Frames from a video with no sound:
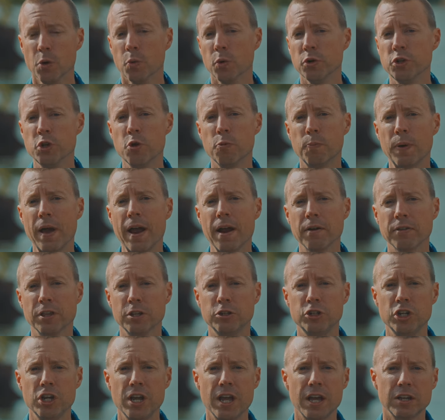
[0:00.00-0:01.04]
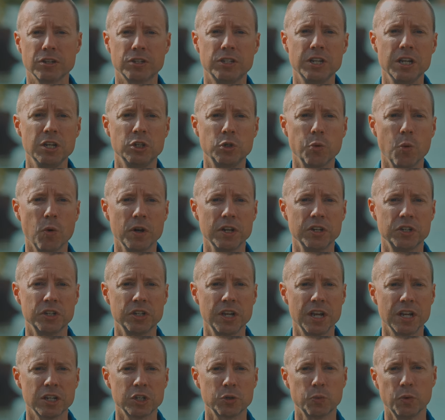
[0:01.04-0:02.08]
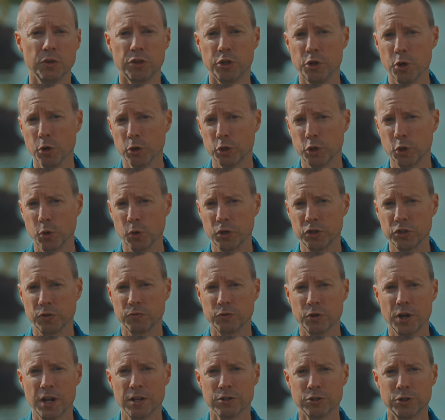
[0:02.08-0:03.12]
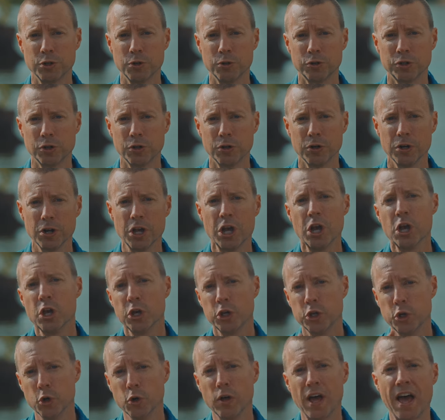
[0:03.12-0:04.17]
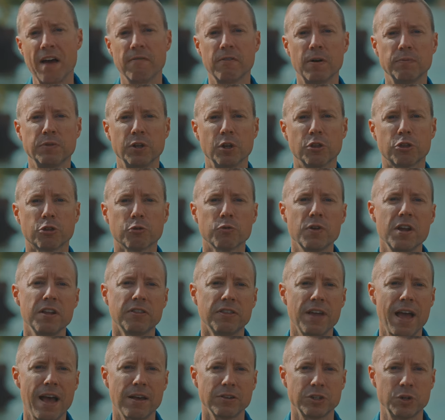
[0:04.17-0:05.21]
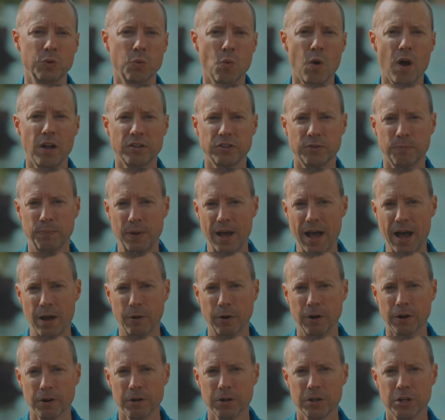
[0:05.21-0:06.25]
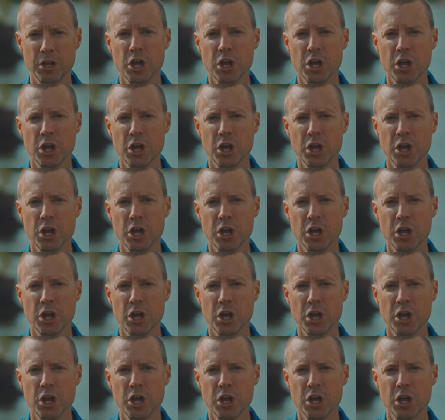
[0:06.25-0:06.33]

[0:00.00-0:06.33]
When you pair the GSD-26 with your choice of transducer, you'll have up to 3,000 watts of power,